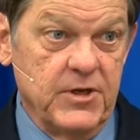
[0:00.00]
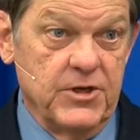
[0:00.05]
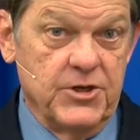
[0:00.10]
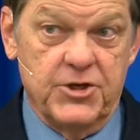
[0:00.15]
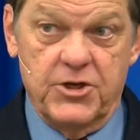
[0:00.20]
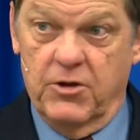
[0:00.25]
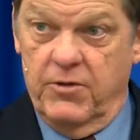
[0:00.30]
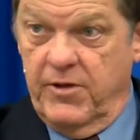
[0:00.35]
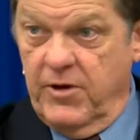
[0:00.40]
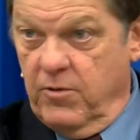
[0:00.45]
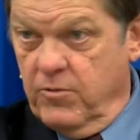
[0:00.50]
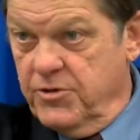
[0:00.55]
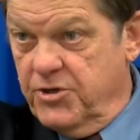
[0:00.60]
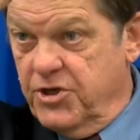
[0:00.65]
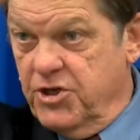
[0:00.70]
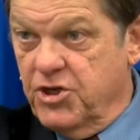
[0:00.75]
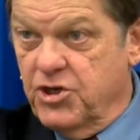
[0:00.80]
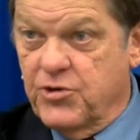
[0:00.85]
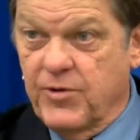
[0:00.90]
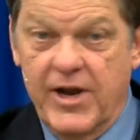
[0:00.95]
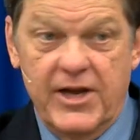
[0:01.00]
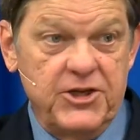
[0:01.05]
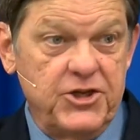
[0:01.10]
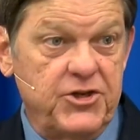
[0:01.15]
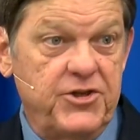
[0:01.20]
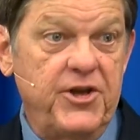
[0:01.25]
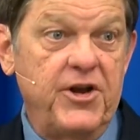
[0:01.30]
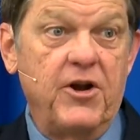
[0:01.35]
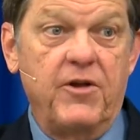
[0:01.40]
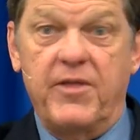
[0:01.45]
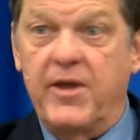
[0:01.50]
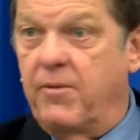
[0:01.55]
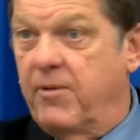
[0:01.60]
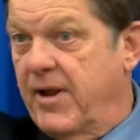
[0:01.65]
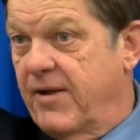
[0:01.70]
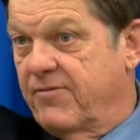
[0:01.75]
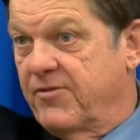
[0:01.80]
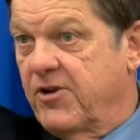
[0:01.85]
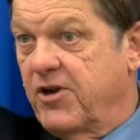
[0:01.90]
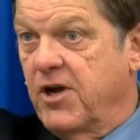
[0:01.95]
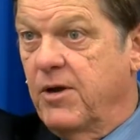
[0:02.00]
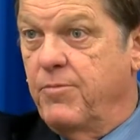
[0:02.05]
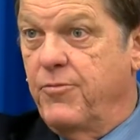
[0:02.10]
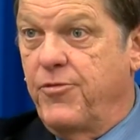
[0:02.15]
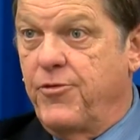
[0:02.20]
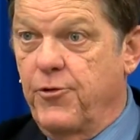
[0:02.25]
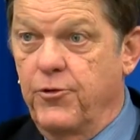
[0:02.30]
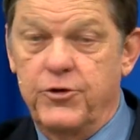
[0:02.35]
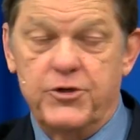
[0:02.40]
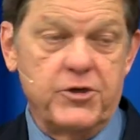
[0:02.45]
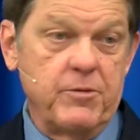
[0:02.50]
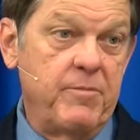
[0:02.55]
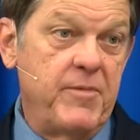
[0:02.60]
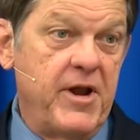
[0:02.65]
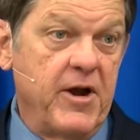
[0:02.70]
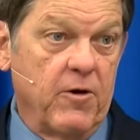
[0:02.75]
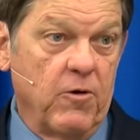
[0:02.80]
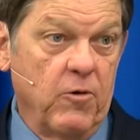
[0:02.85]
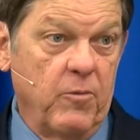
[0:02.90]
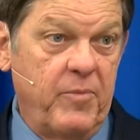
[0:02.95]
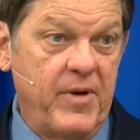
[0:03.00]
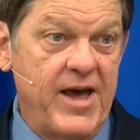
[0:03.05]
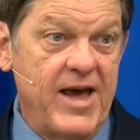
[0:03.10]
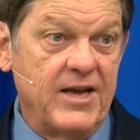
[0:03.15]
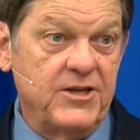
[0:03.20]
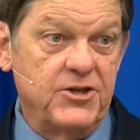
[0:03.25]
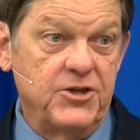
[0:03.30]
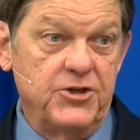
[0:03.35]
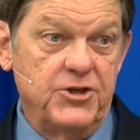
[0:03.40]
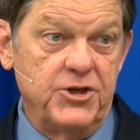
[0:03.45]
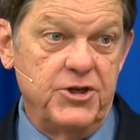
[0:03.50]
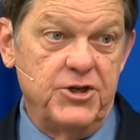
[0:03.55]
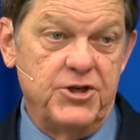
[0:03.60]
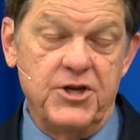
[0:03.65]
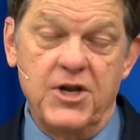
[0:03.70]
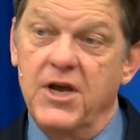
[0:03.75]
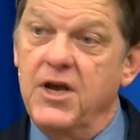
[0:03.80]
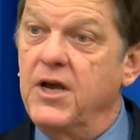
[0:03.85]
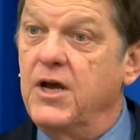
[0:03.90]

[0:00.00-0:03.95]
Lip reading: So there was a stretch there. They would have to come through some narrow passages,